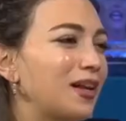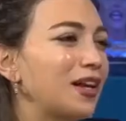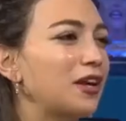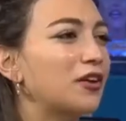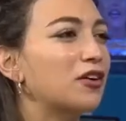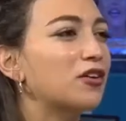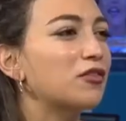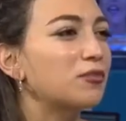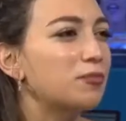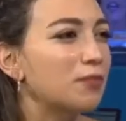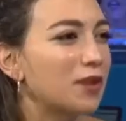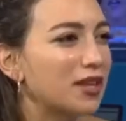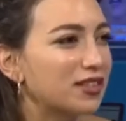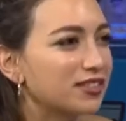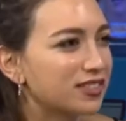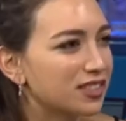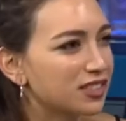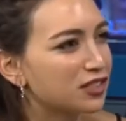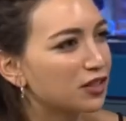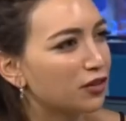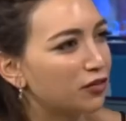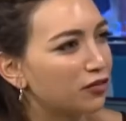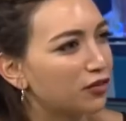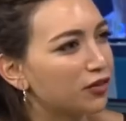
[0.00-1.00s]
a lot of
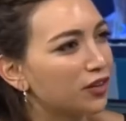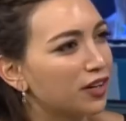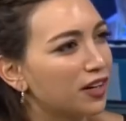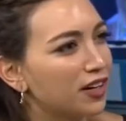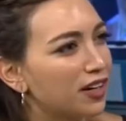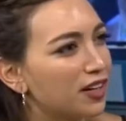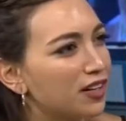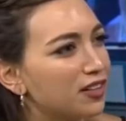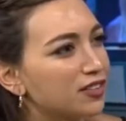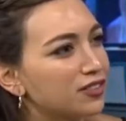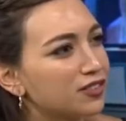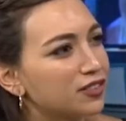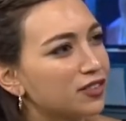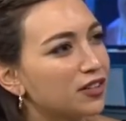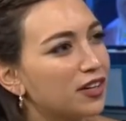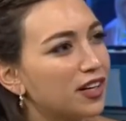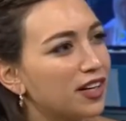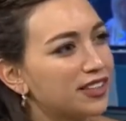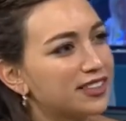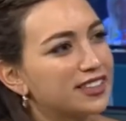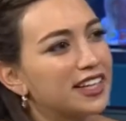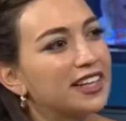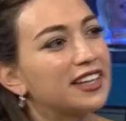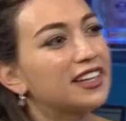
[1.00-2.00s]
messages of girls
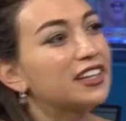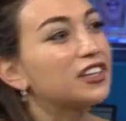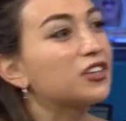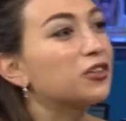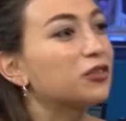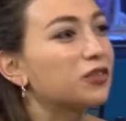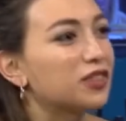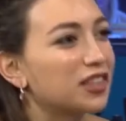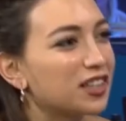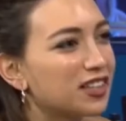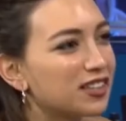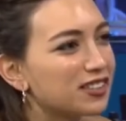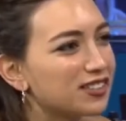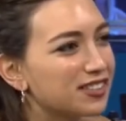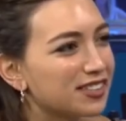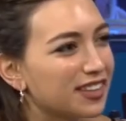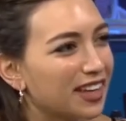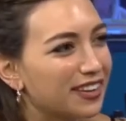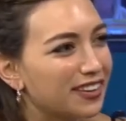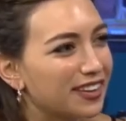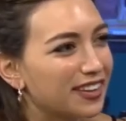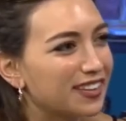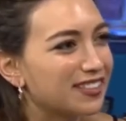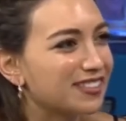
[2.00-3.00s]
telling you this,
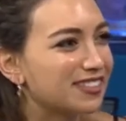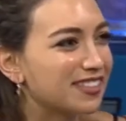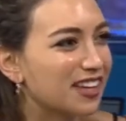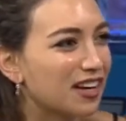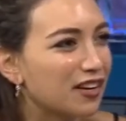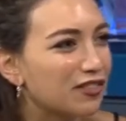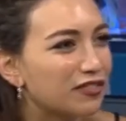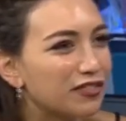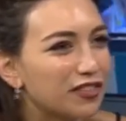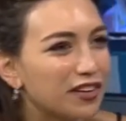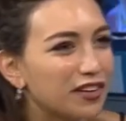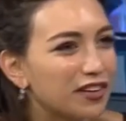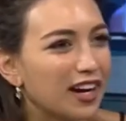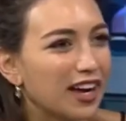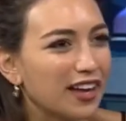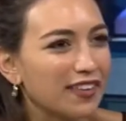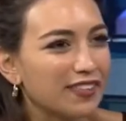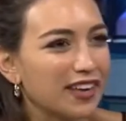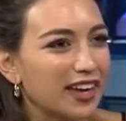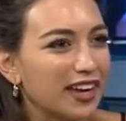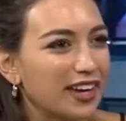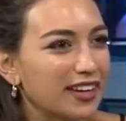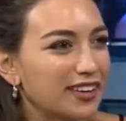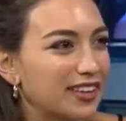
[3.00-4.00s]
that they suffer
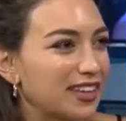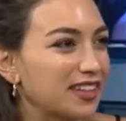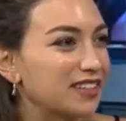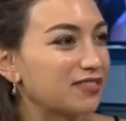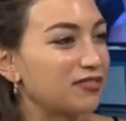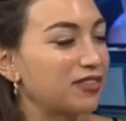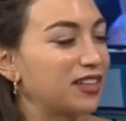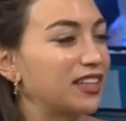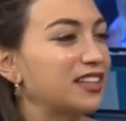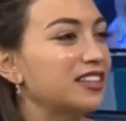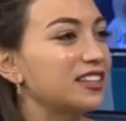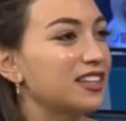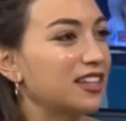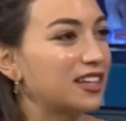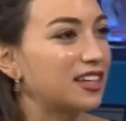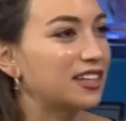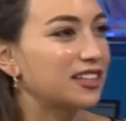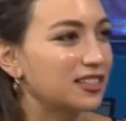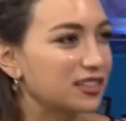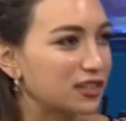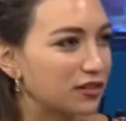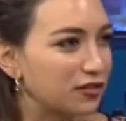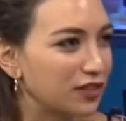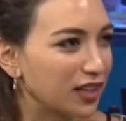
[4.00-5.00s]
and that they feel
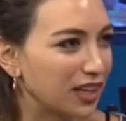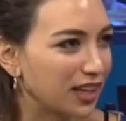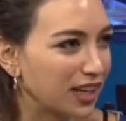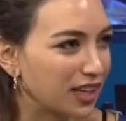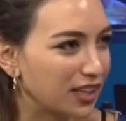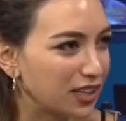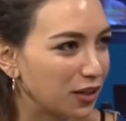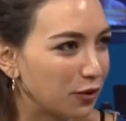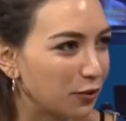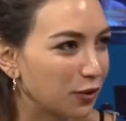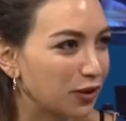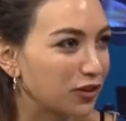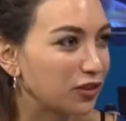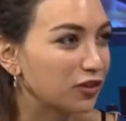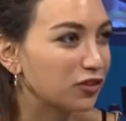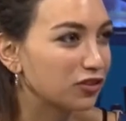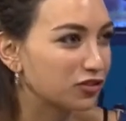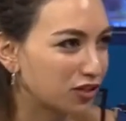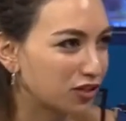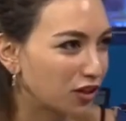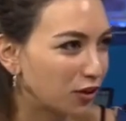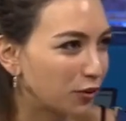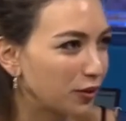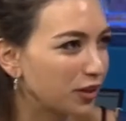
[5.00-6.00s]
identified with your
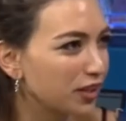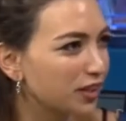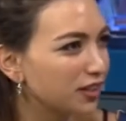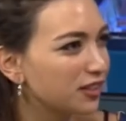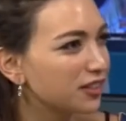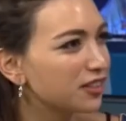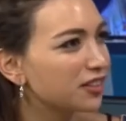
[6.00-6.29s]
story?